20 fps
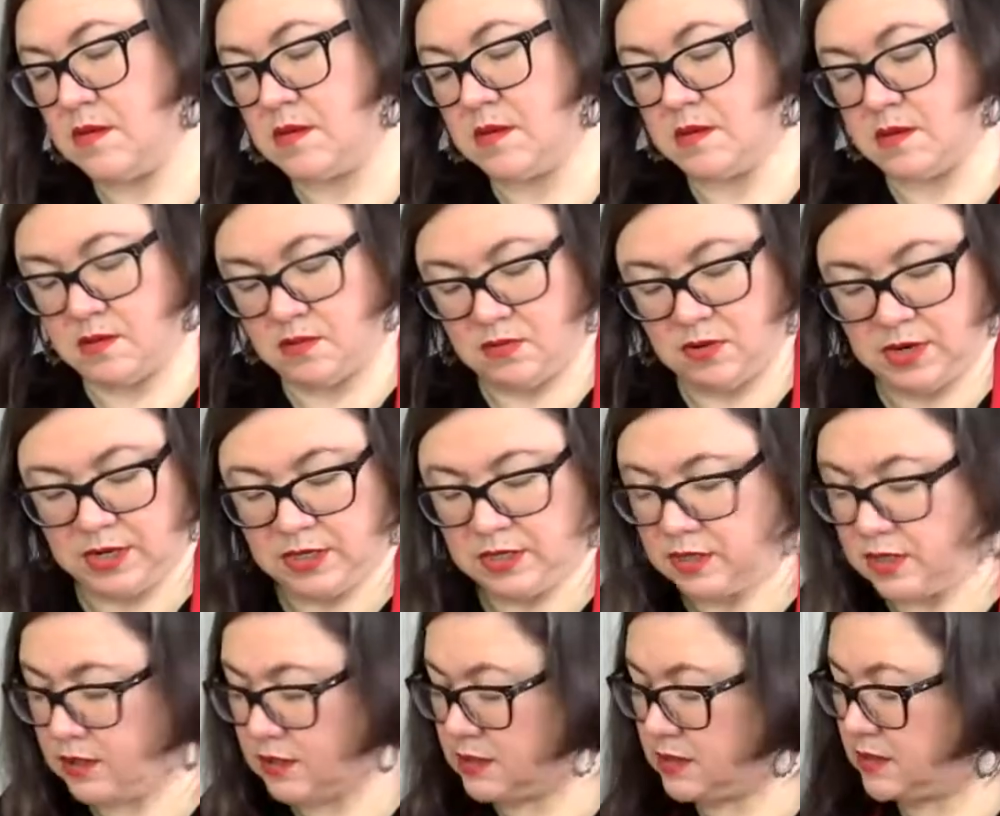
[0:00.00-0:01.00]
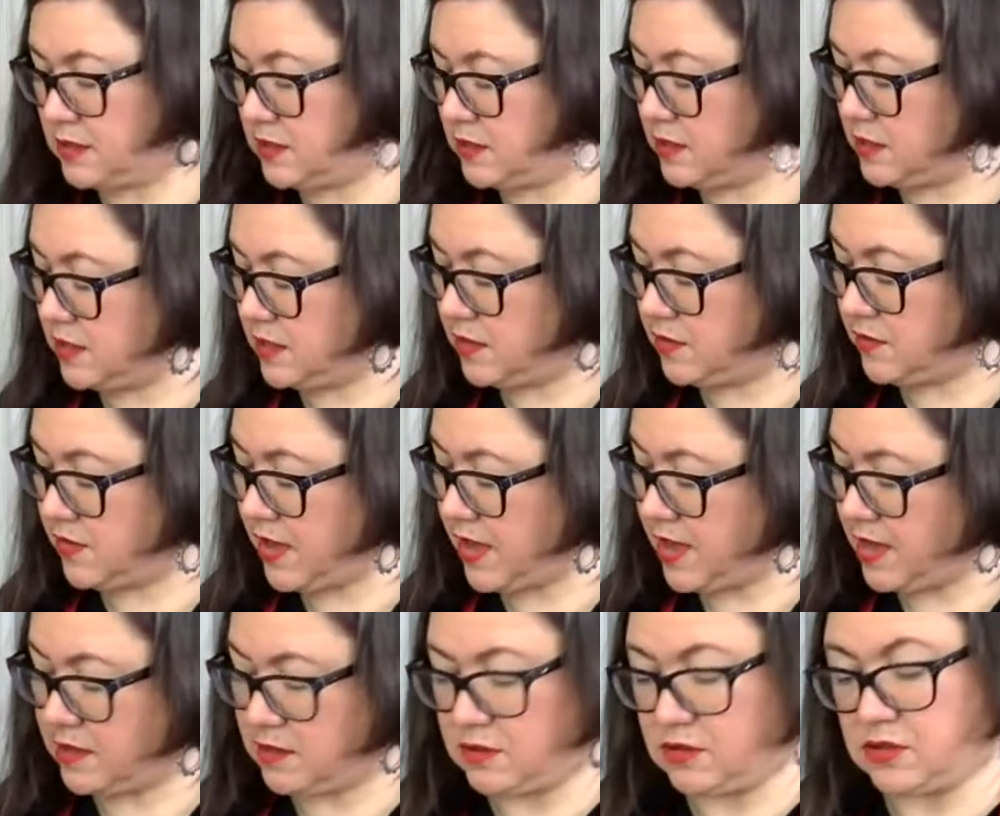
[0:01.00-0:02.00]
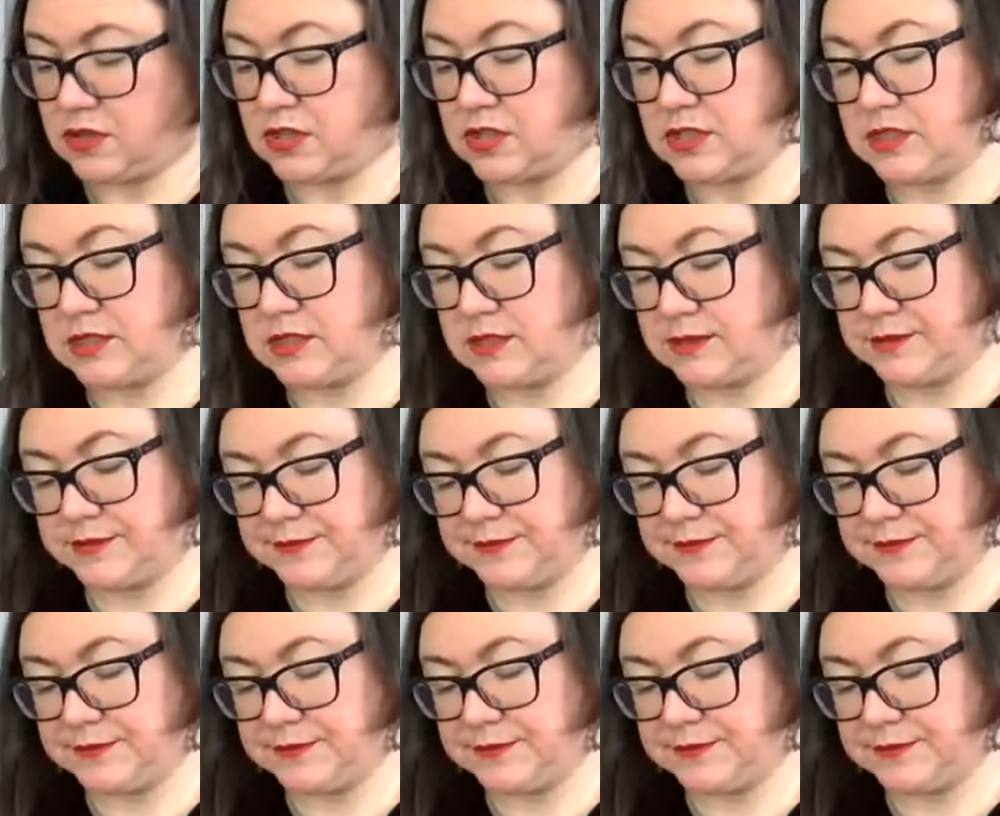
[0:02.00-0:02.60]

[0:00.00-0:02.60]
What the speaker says: All right, let's see how that looks.